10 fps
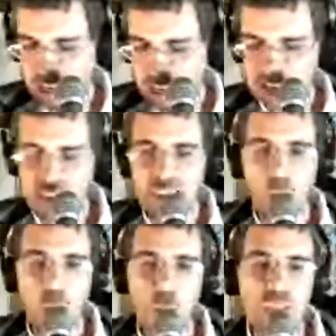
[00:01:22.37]
stayed
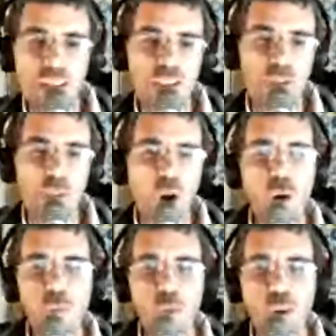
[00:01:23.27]
home and did some
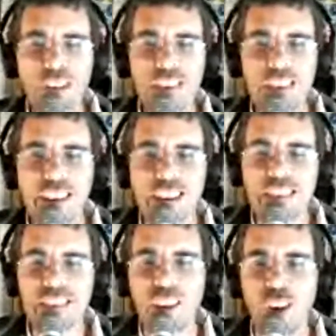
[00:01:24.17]
homework today, as
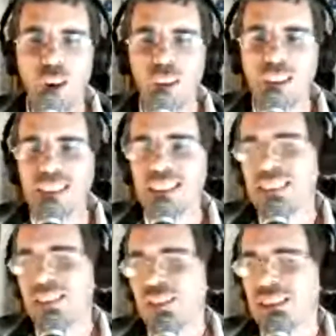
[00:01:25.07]
I call it.
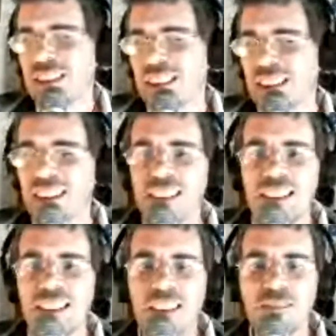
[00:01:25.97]
Just,
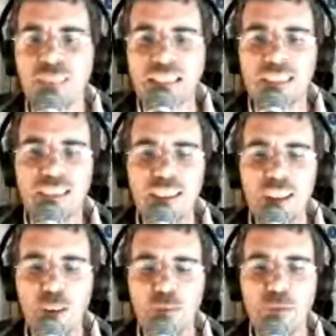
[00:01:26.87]

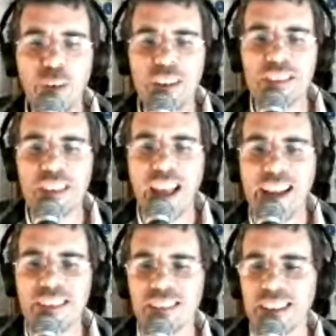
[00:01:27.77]
various
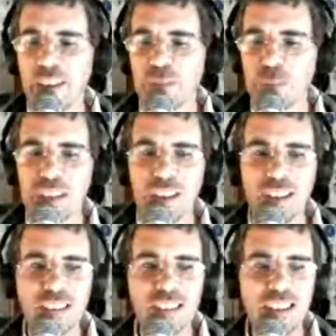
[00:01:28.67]
tasks that have to be
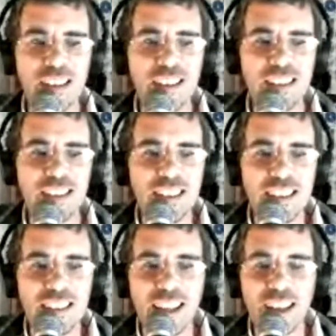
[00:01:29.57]
done
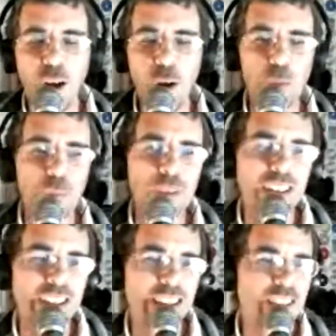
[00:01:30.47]
at home.
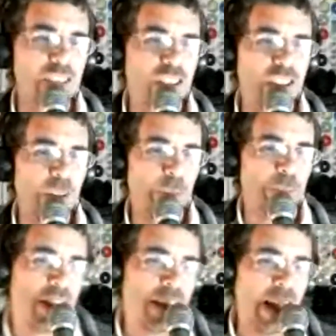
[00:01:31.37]
And
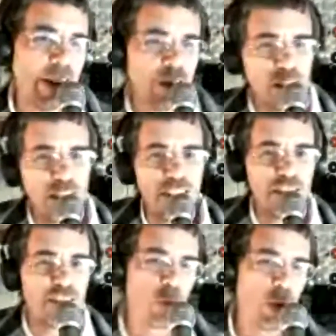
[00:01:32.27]
actually,
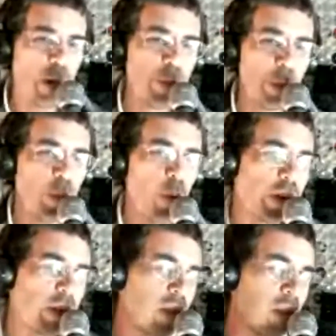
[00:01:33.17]
one of them
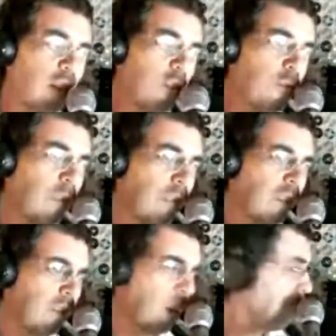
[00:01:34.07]
was
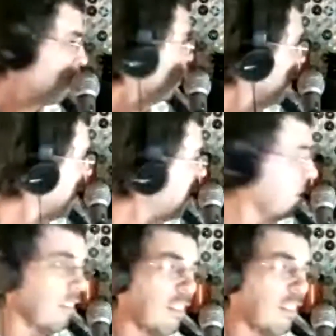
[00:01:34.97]
pulling out